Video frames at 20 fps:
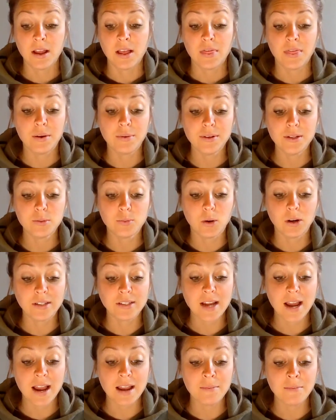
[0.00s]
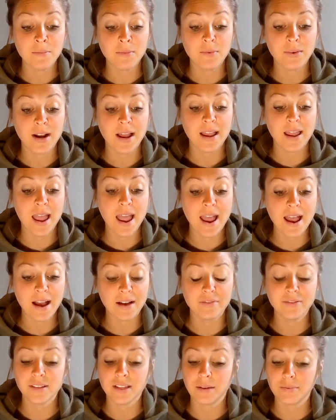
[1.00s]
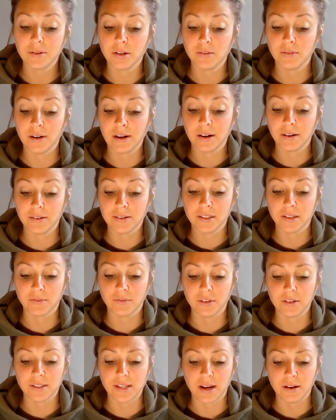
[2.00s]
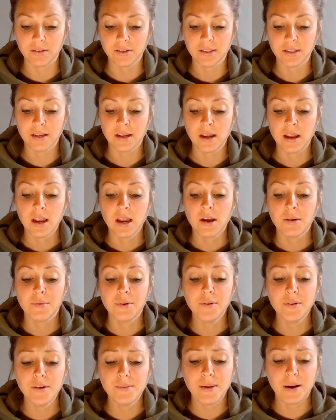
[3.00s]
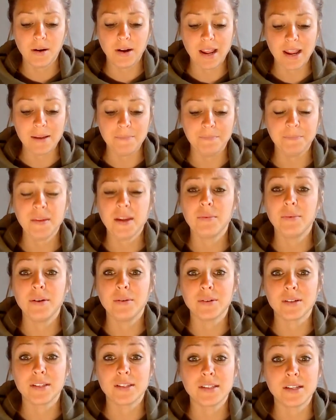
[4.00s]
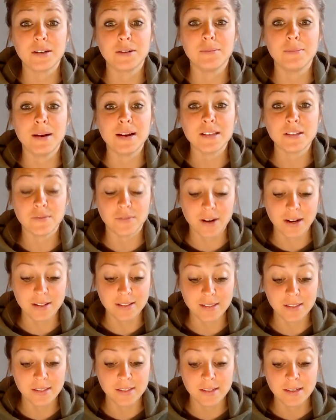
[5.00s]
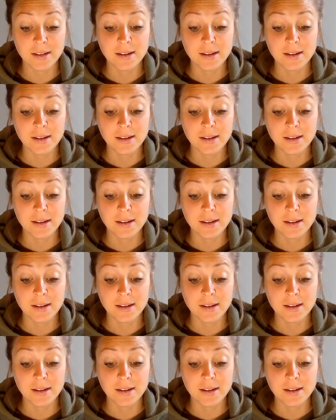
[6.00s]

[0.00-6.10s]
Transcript: There was one time when I half slept over at Christopher's house. We were about 8, and we were still best friends.